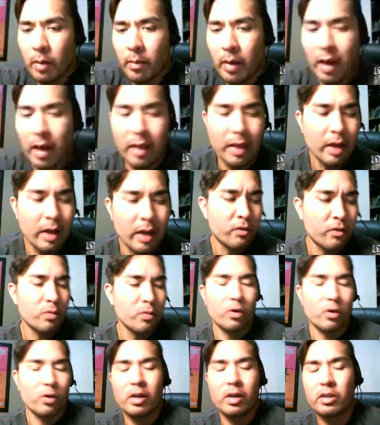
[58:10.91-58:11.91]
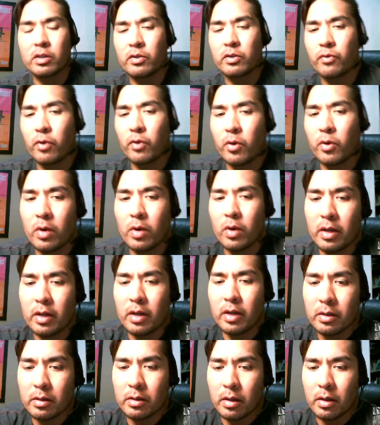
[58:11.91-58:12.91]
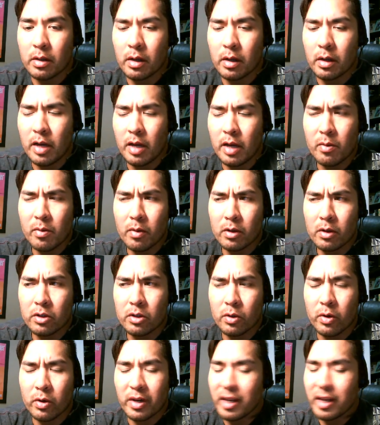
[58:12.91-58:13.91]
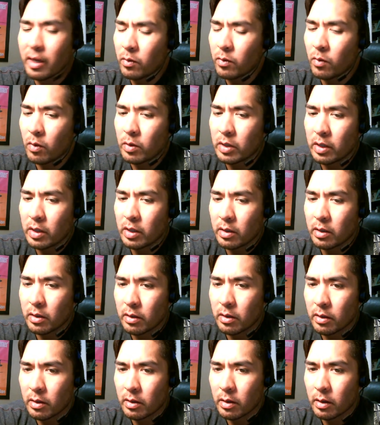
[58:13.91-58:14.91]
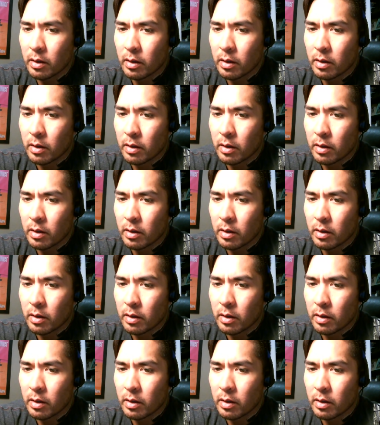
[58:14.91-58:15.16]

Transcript: I have two more questions for you. One is the name of your bookstore again. What was it? Dollar